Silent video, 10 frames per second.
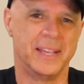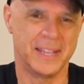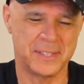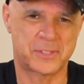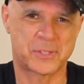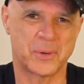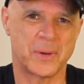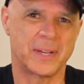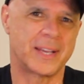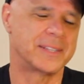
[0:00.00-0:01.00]
each
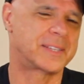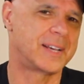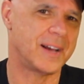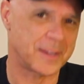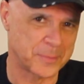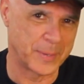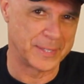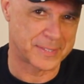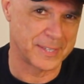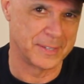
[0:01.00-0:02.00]
song against
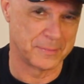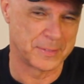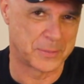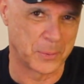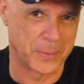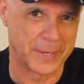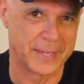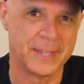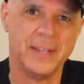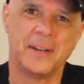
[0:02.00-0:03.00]
Conway's
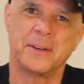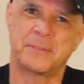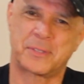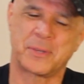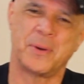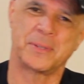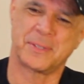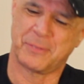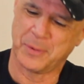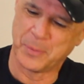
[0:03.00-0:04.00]
inventory of songs,
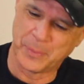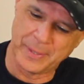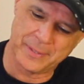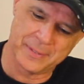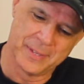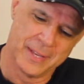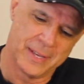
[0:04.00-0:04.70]
if you will,